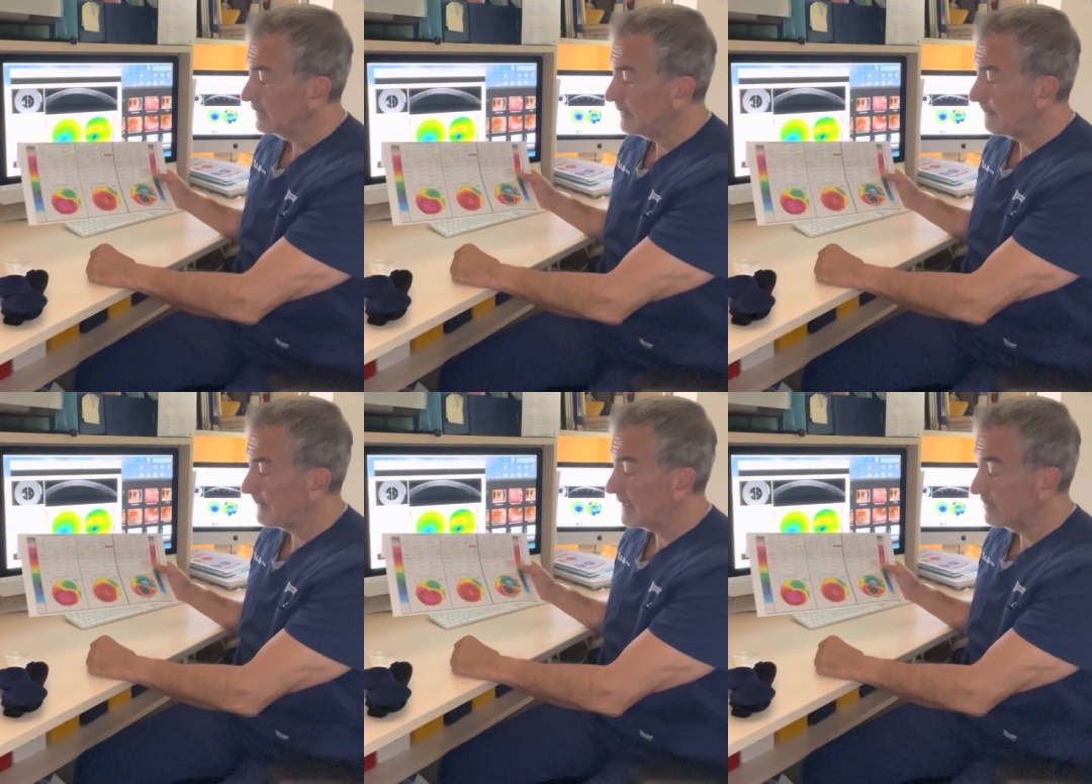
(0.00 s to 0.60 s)

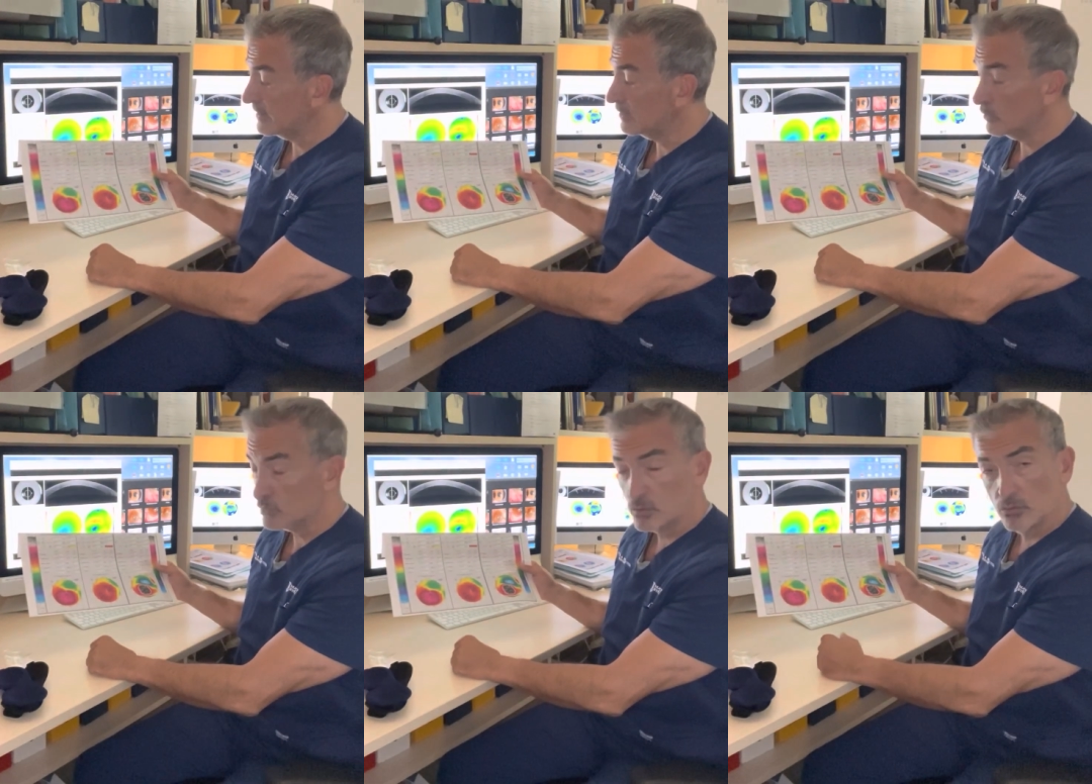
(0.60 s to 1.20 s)
um, and then
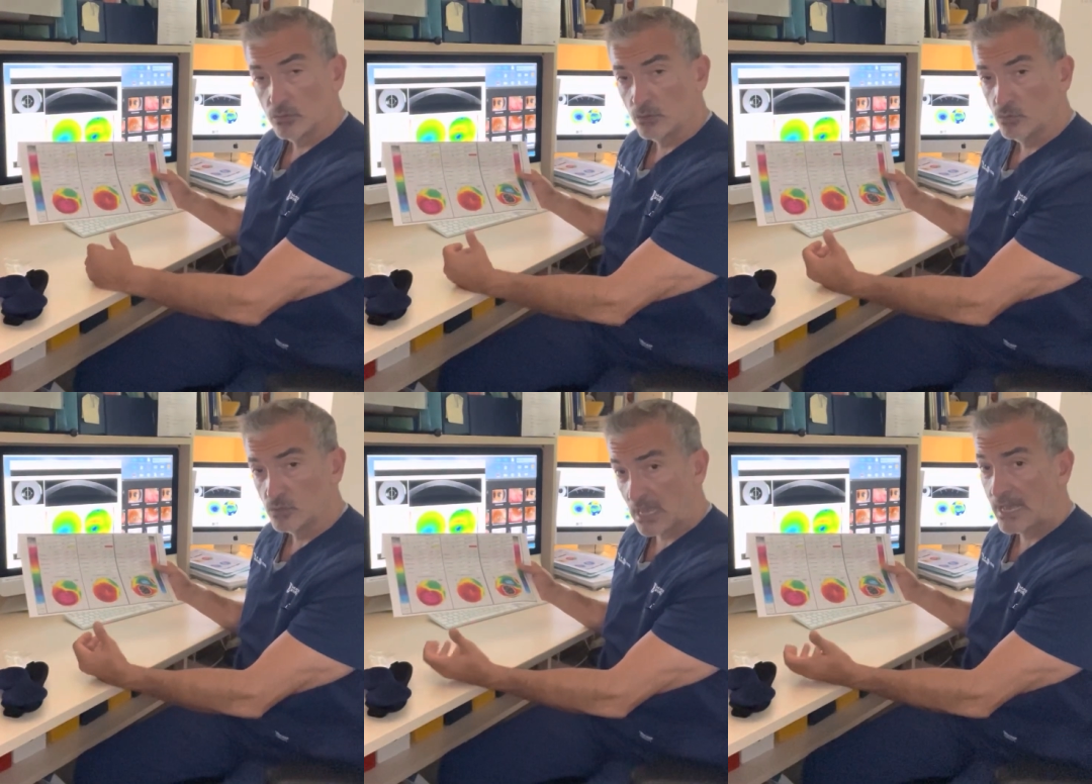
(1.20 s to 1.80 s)
also
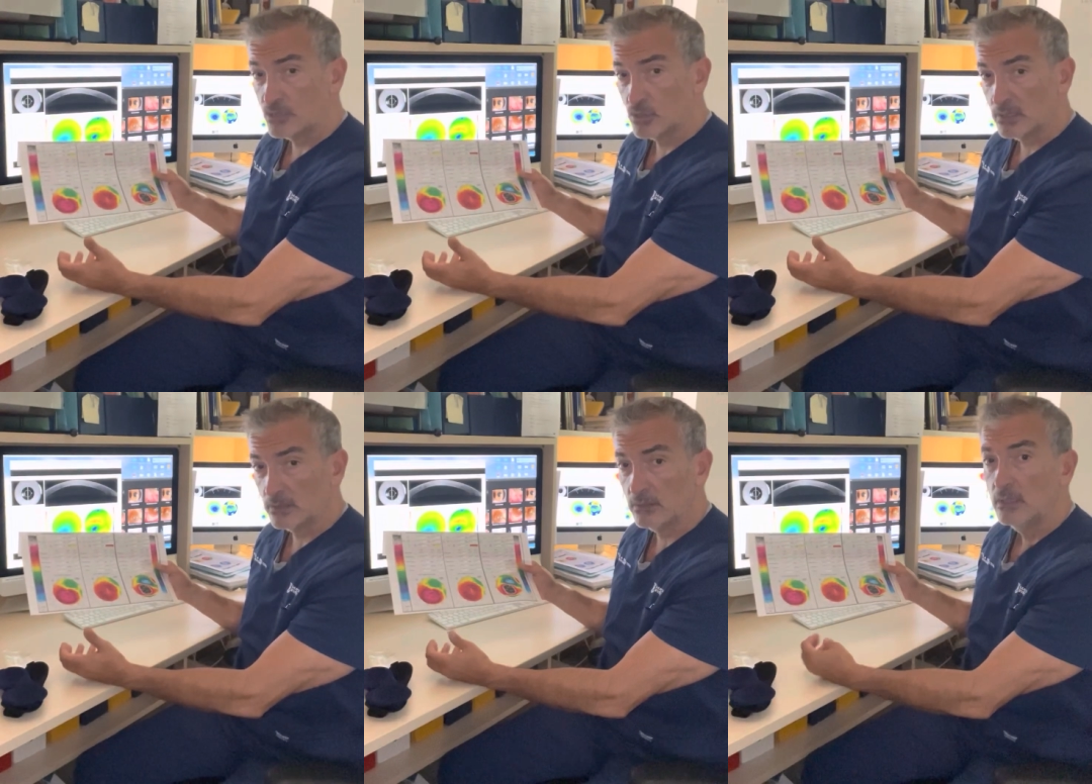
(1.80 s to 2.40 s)
use
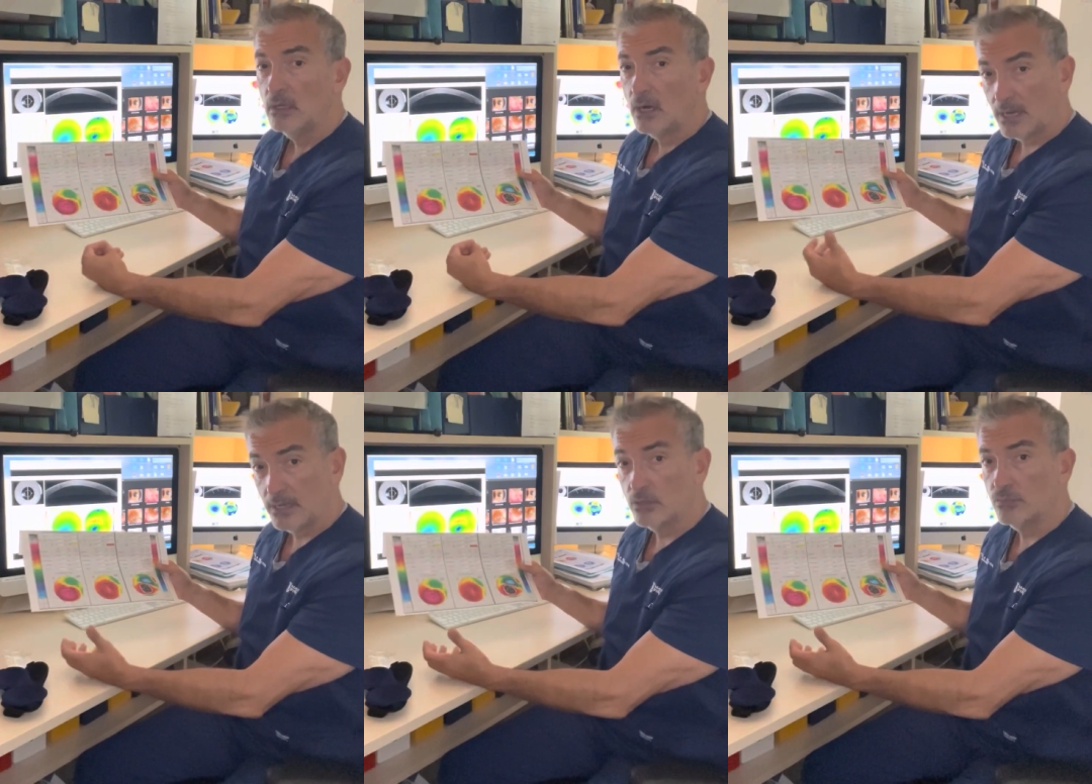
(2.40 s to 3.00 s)
adjunct
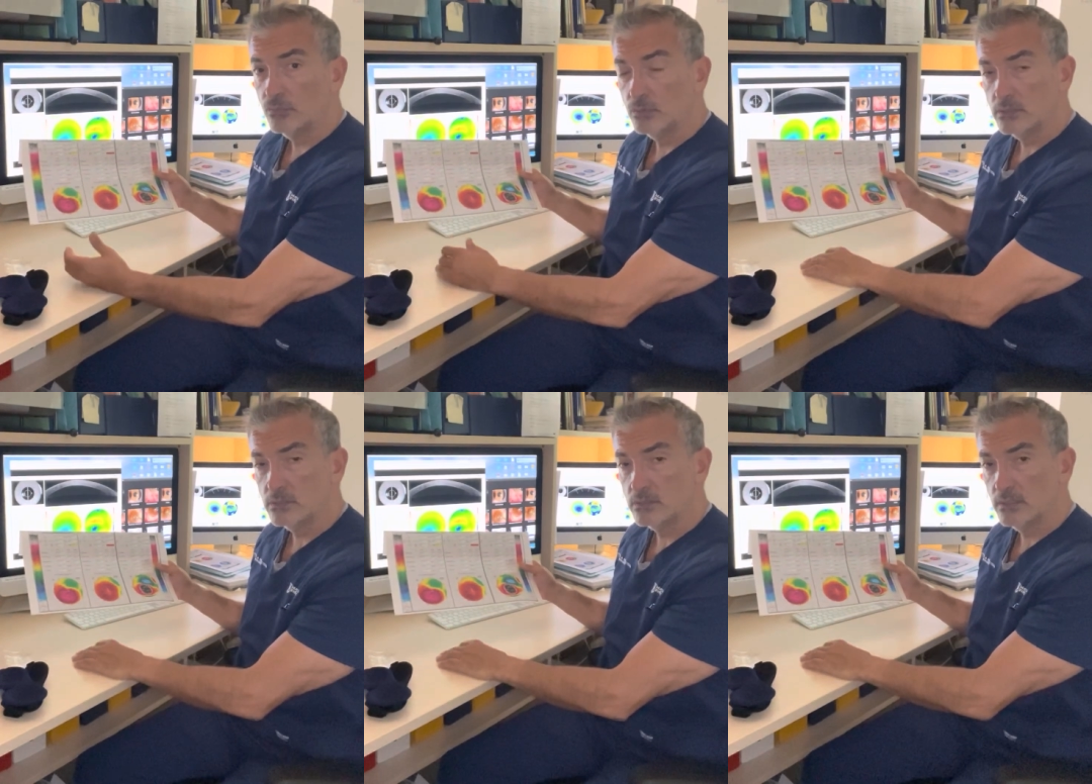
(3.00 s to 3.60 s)
higher
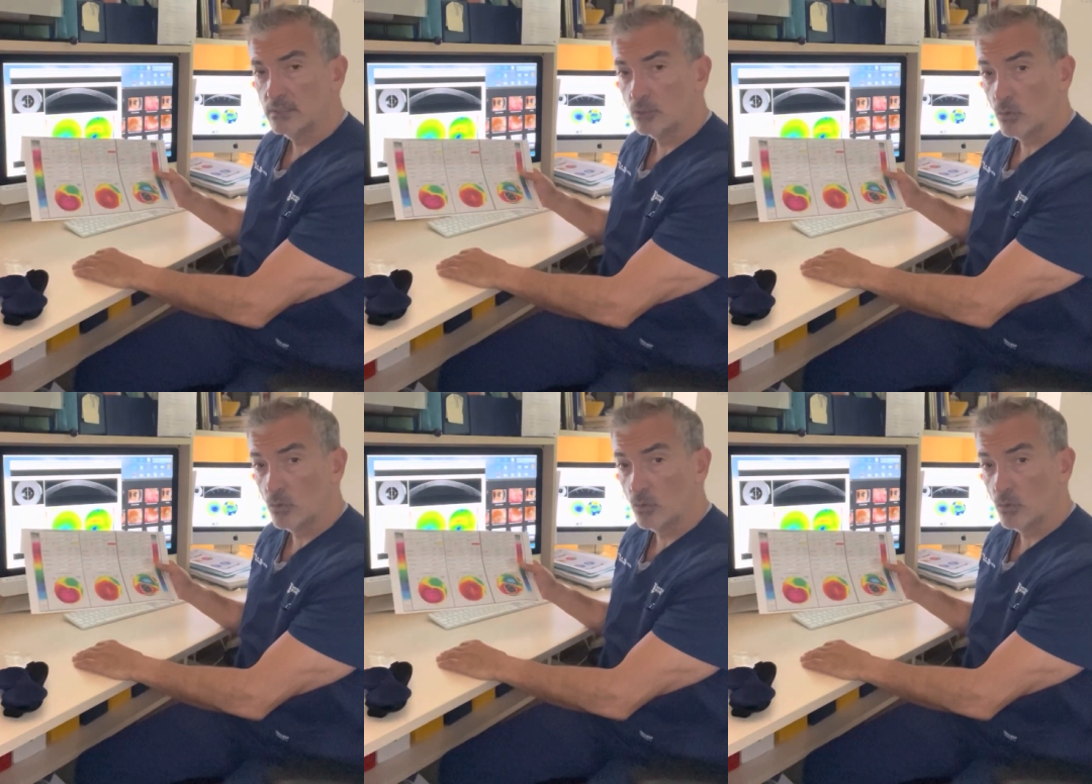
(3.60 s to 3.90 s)
fluence uh,